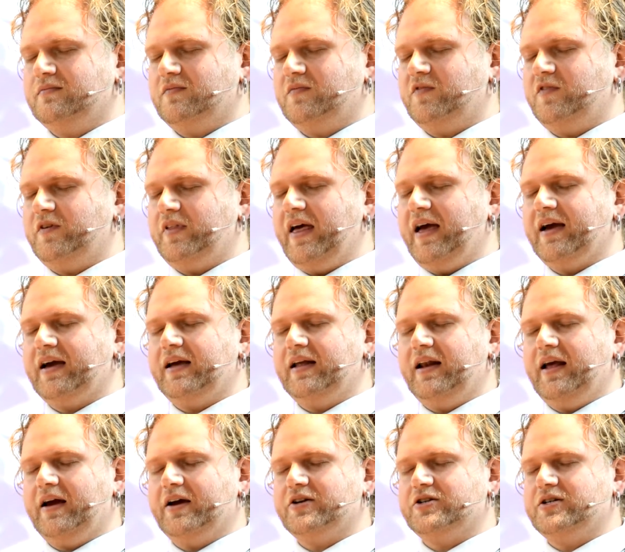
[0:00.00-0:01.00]
for that
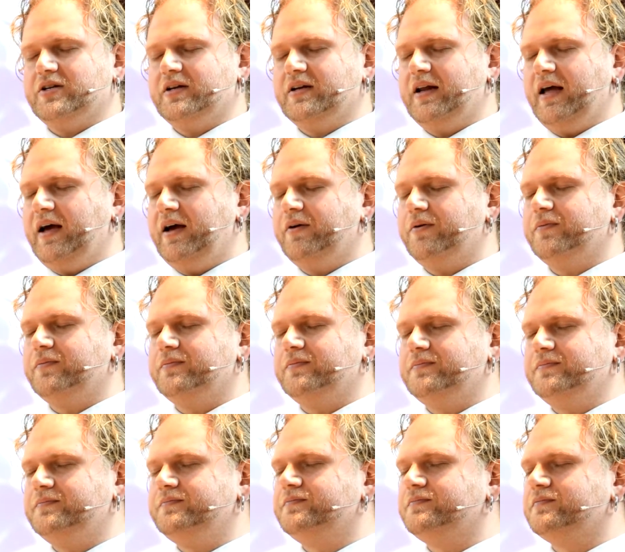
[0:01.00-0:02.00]
connection down
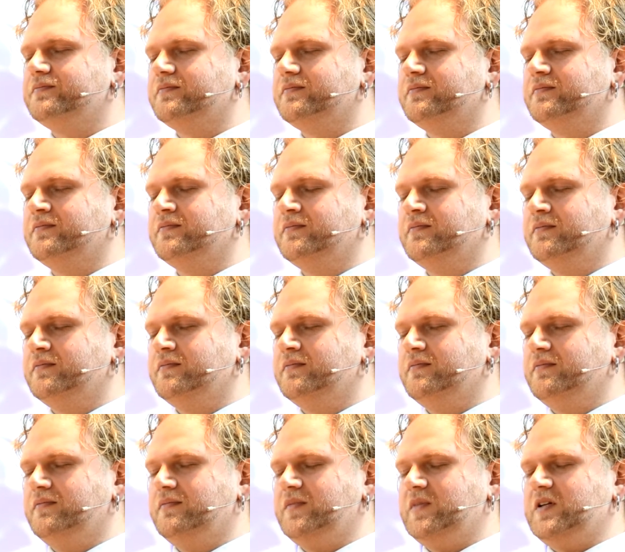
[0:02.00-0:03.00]

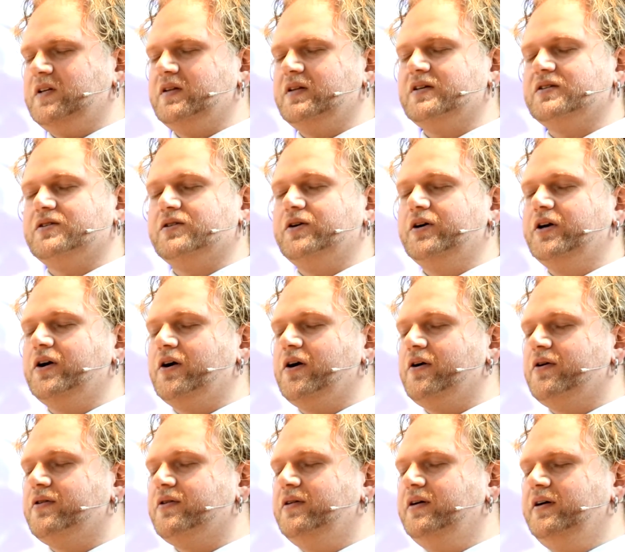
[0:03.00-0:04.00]
to this good
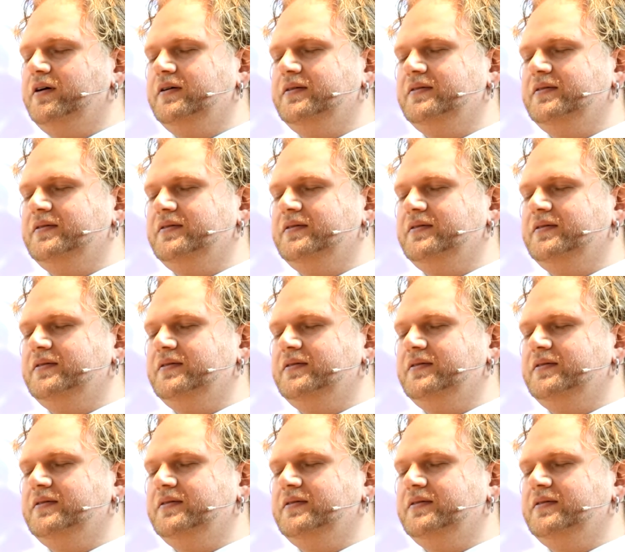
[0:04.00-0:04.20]
earth,